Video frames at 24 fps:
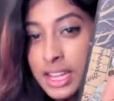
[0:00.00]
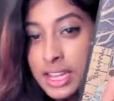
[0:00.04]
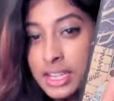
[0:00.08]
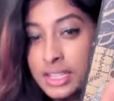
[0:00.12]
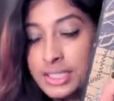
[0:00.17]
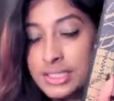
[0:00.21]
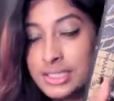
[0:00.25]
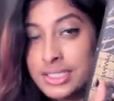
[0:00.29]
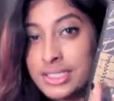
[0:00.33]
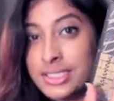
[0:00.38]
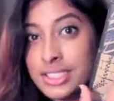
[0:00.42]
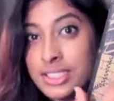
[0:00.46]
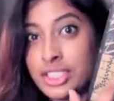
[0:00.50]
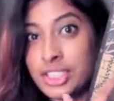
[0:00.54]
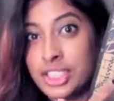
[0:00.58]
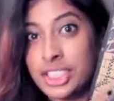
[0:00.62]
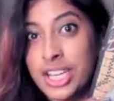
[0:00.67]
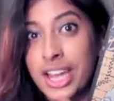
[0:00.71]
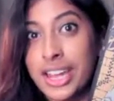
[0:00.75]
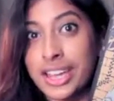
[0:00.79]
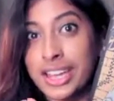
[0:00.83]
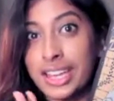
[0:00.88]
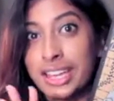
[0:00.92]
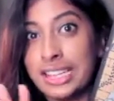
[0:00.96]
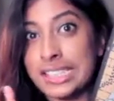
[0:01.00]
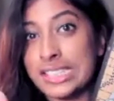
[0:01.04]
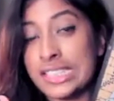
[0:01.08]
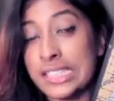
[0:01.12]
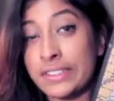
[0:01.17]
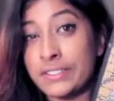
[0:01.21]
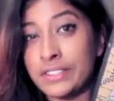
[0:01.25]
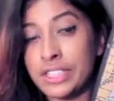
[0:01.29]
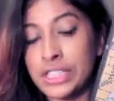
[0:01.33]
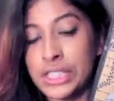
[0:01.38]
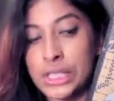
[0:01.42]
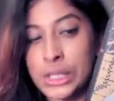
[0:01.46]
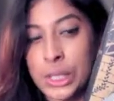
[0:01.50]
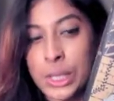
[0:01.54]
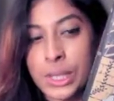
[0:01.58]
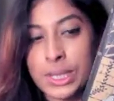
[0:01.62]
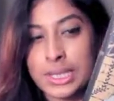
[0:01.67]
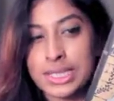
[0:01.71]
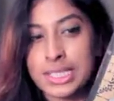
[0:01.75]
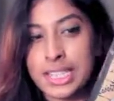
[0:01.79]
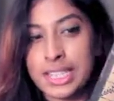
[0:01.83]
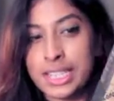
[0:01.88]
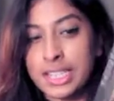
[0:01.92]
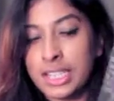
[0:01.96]
little shiny silver
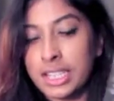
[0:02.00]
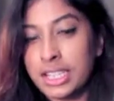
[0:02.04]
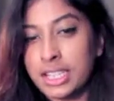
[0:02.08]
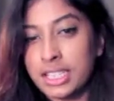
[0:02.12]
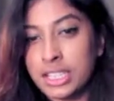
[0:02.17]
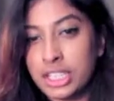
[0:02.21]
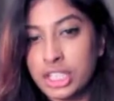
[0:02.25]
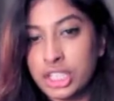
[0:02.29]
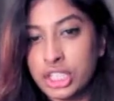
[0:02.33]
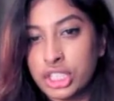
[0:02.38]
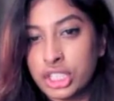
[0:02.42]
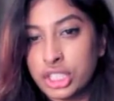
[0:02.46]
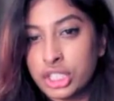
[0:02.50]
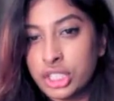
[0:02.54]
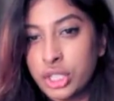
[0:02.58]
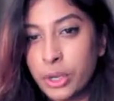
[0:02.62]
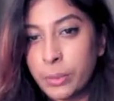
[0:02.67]
stars, and it's just